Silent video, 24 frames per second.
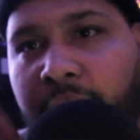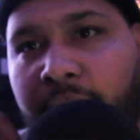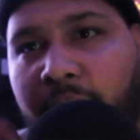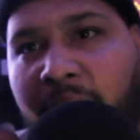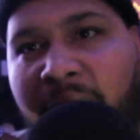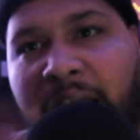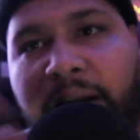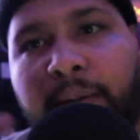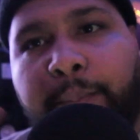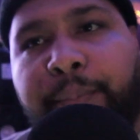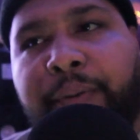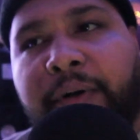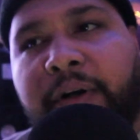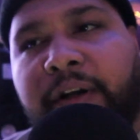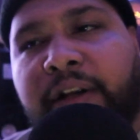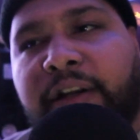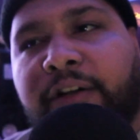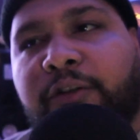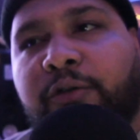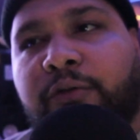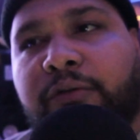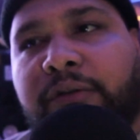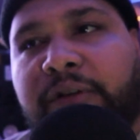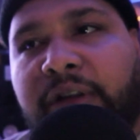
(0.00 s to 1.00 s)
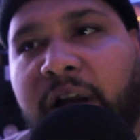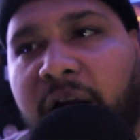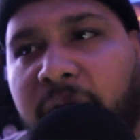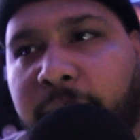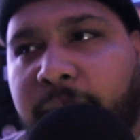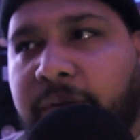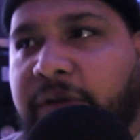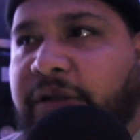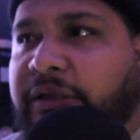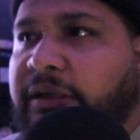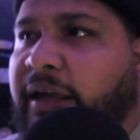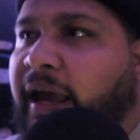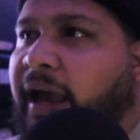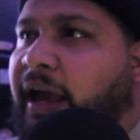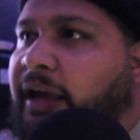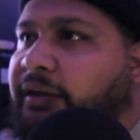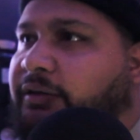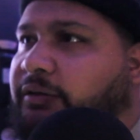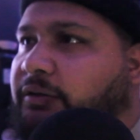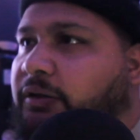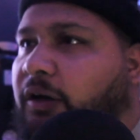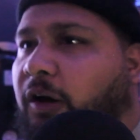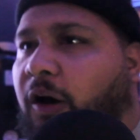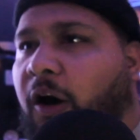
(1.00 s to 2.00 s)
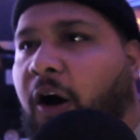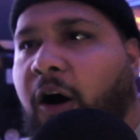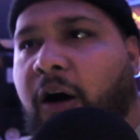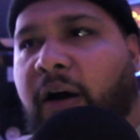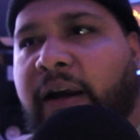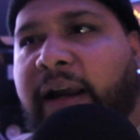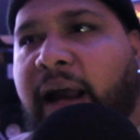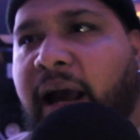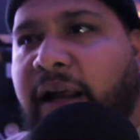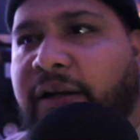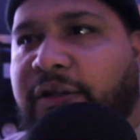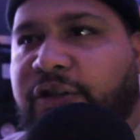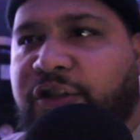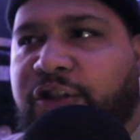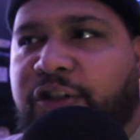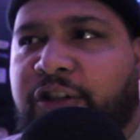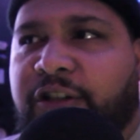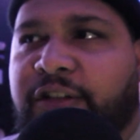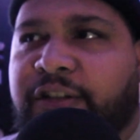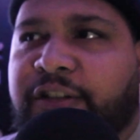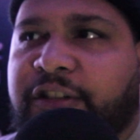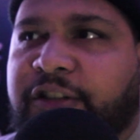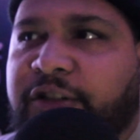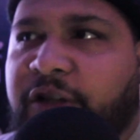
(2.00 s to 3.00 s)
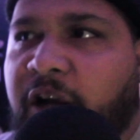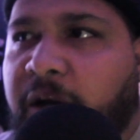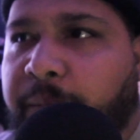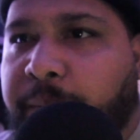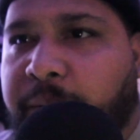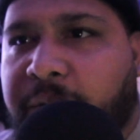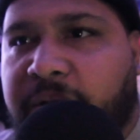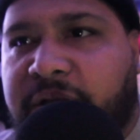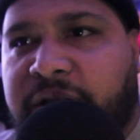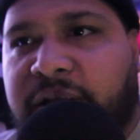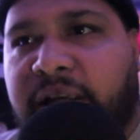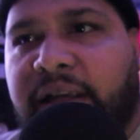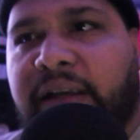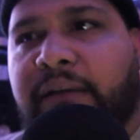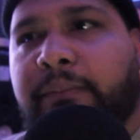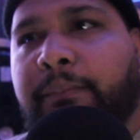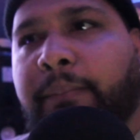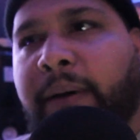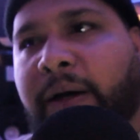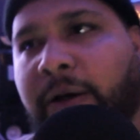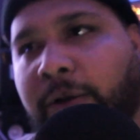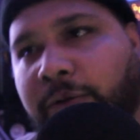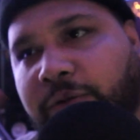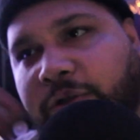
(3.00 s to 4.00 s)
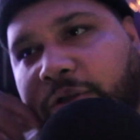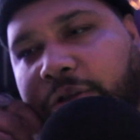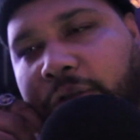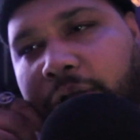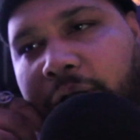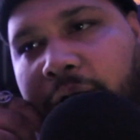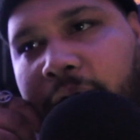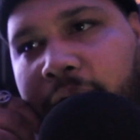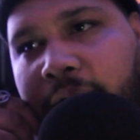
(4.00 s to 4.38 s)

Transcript: I done put in new thermostats, all kind of shit, serpentine belts.